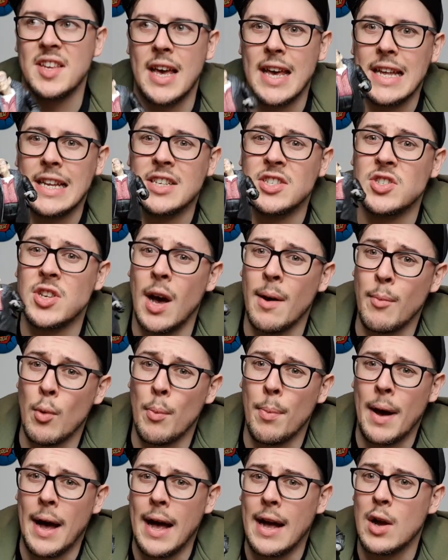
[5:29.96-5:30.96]
a double
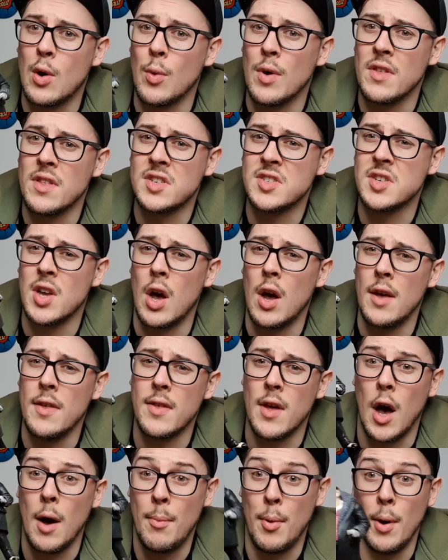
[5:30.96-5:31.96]
pack with Scythe.
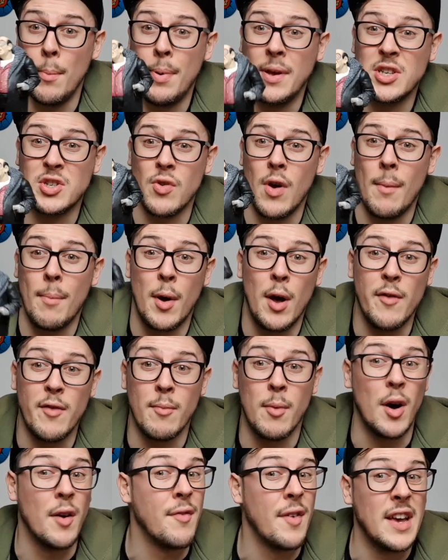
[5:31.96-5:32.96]
I'll put a picture up over
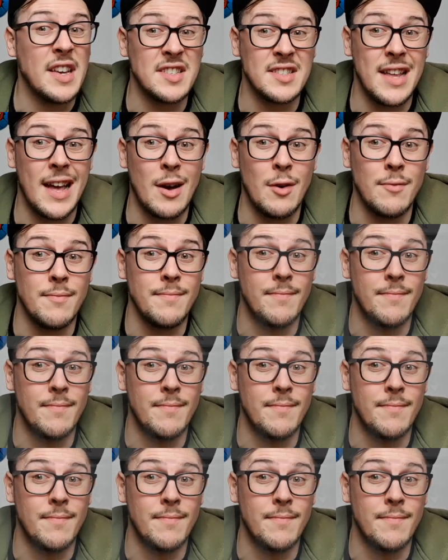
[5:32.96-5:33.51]
my face now